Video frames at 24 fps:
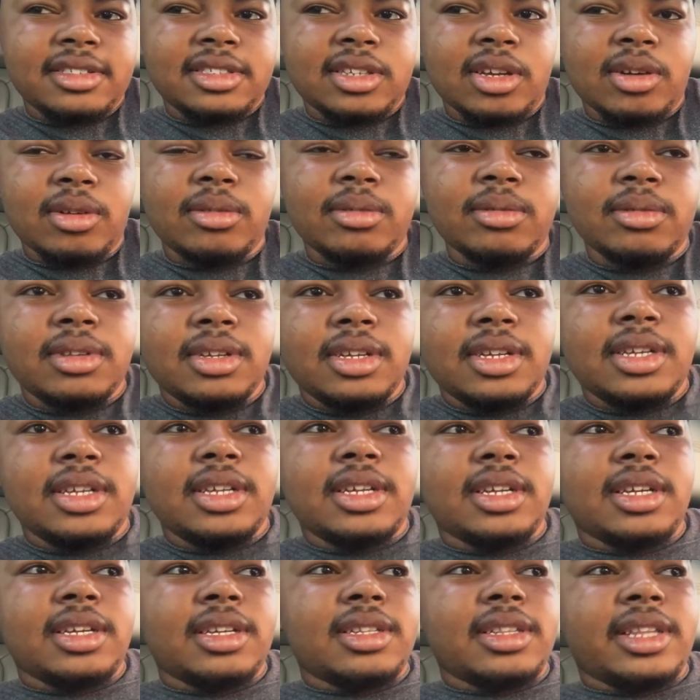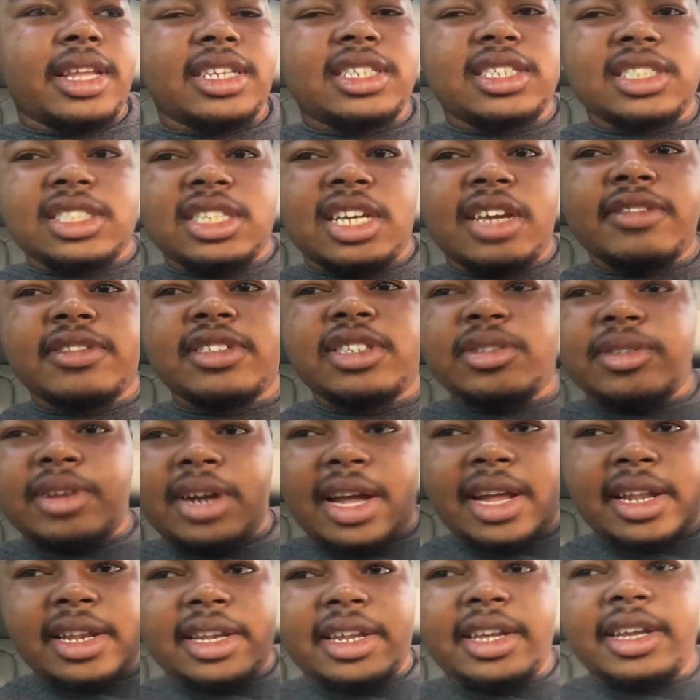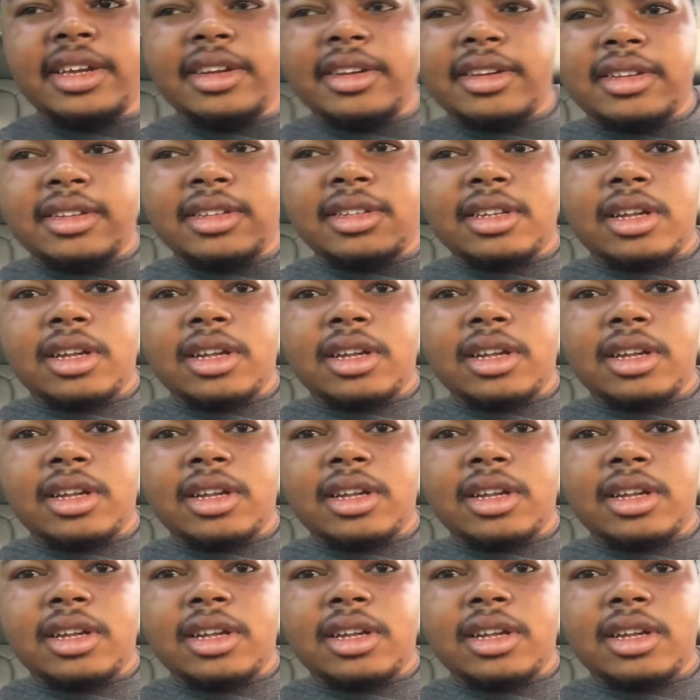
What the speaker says: so that just gives you an idea